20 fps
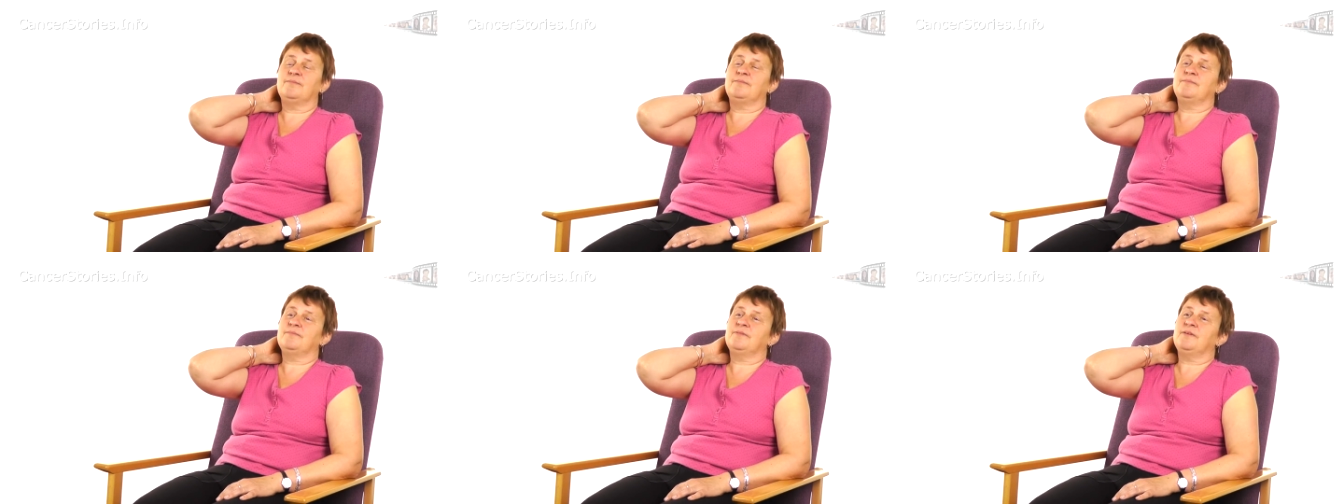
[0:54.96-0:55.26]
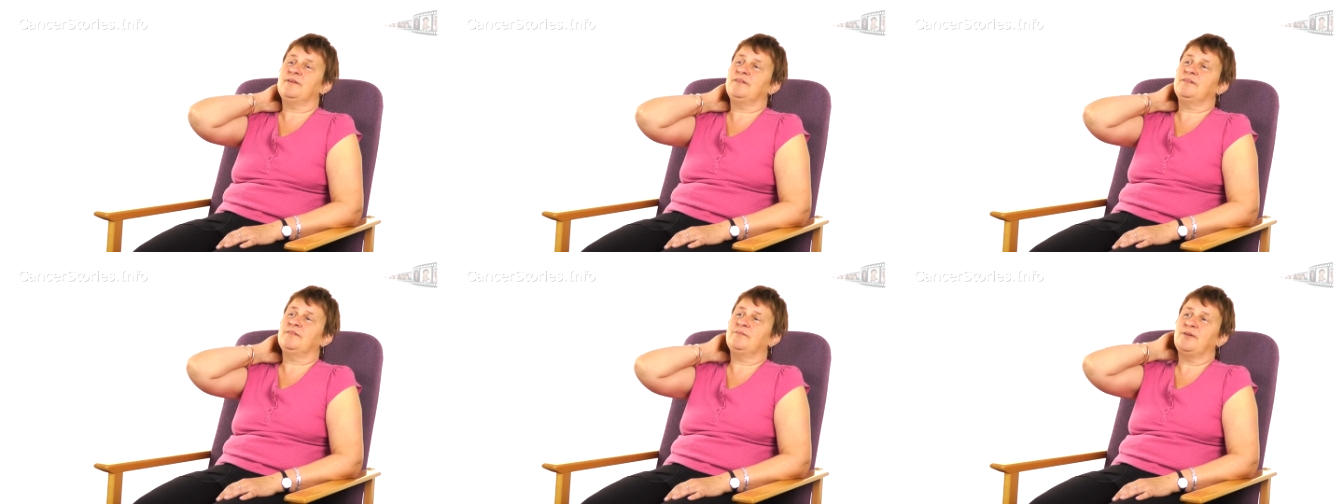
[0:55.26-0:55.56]

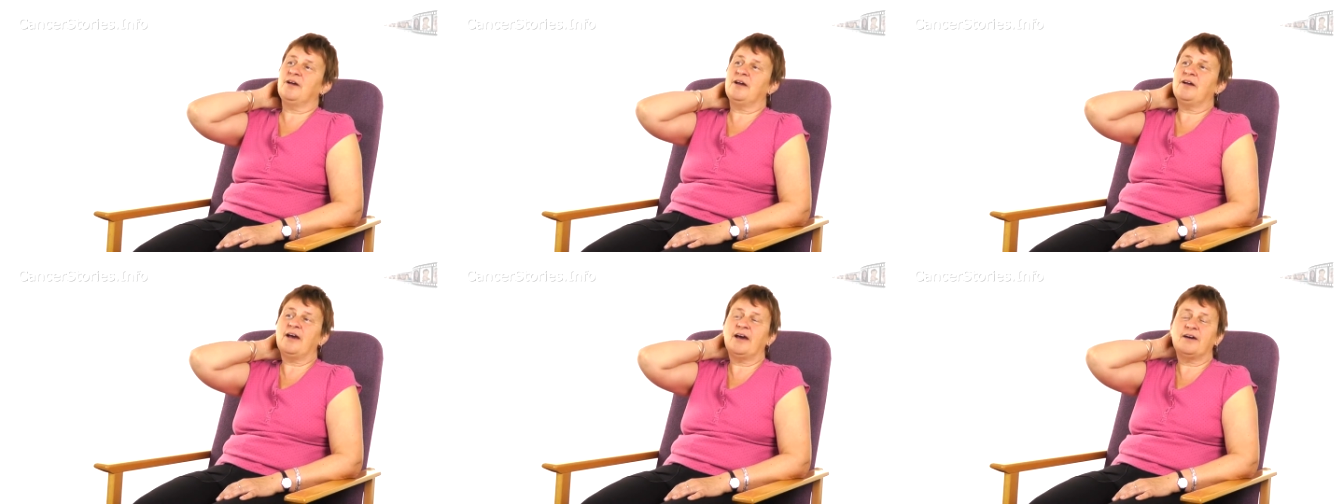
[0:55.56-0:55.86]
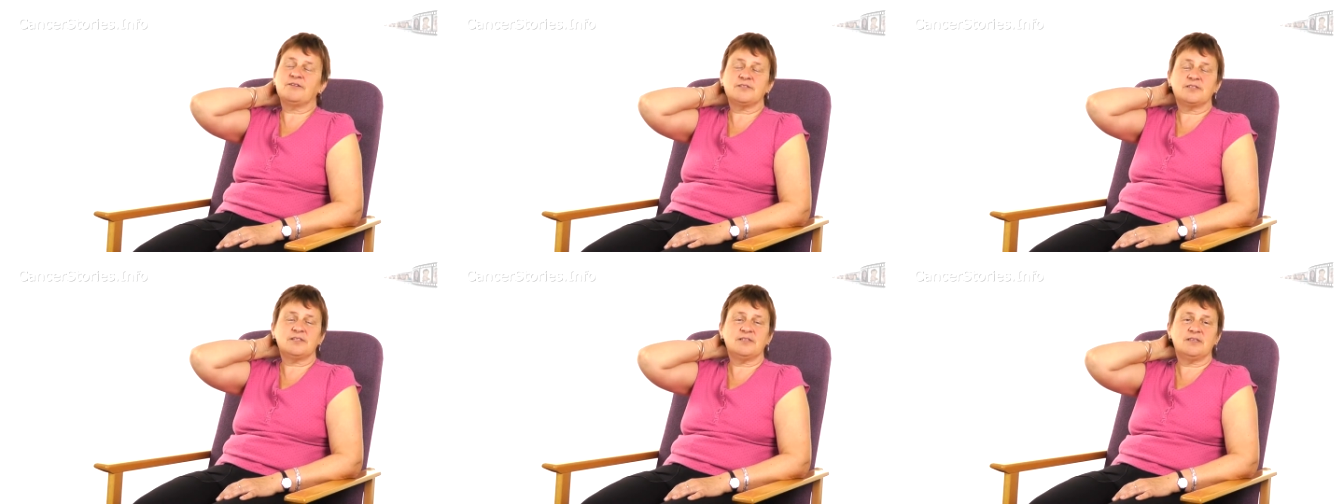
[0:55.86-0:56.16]
in the
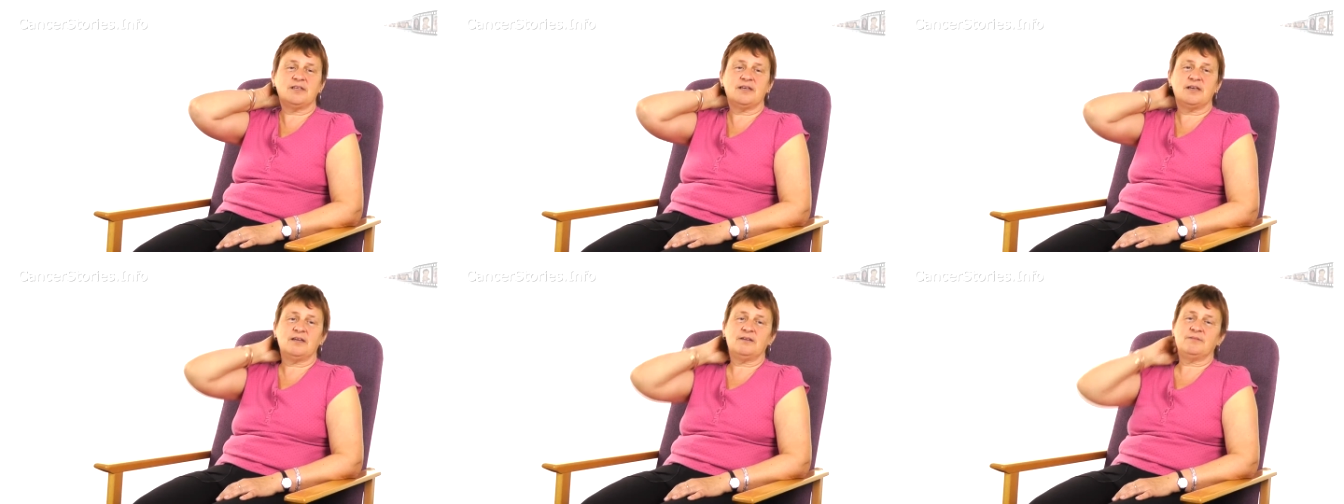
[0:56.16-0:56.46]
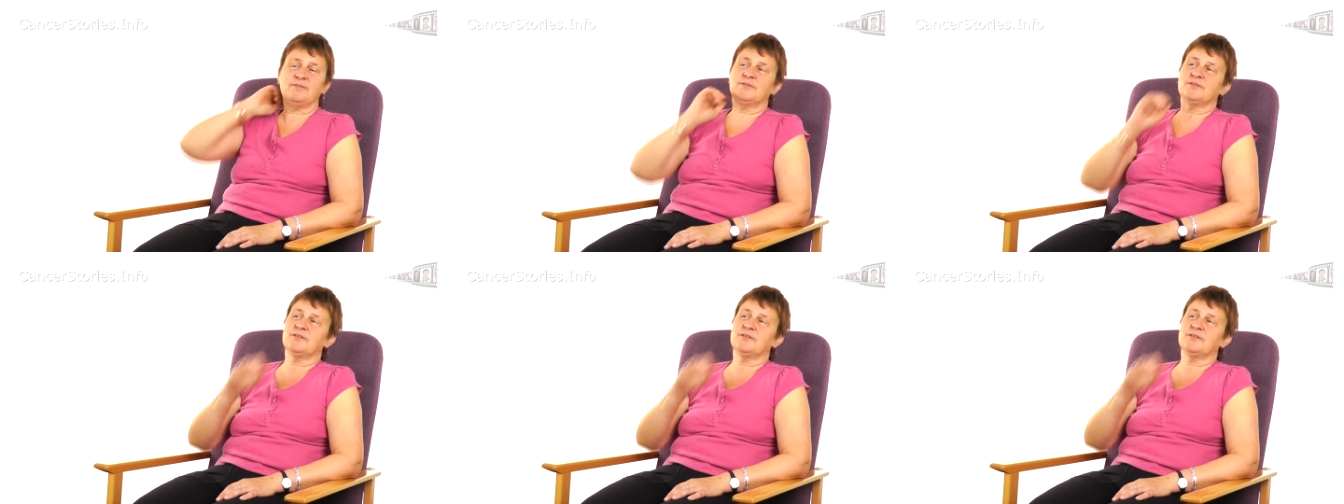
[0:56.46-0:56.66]
warehouse in there.